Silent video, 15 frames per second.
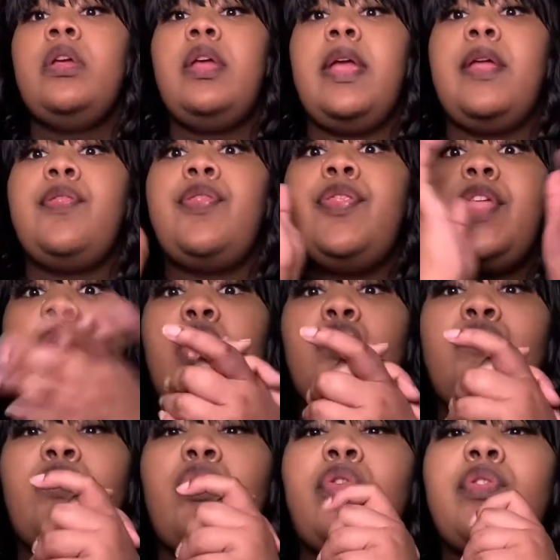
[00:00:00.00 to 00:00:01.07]
And thank you
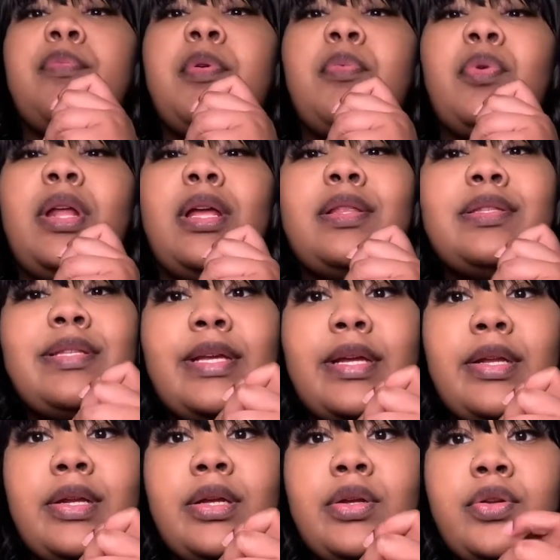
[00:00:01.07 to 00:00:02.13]
for all the people that
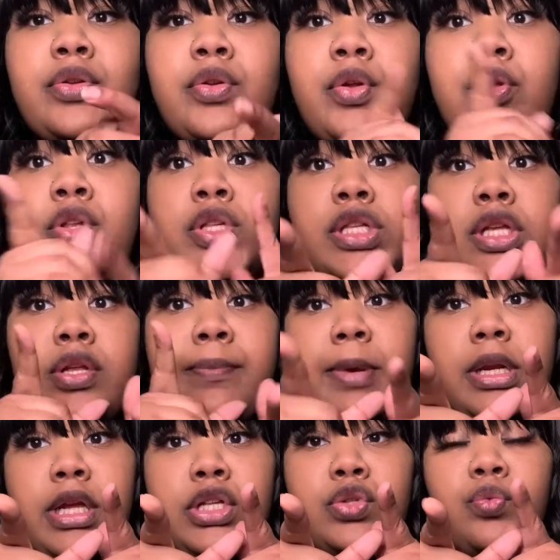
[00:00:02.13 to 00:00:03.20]
did. See you in my
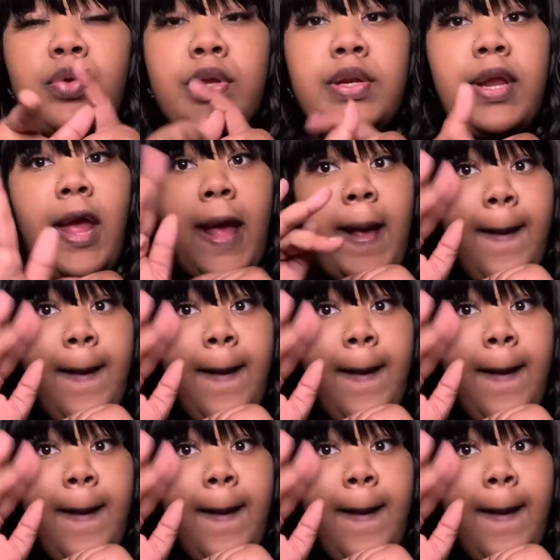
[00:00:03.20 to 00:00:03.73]
next one.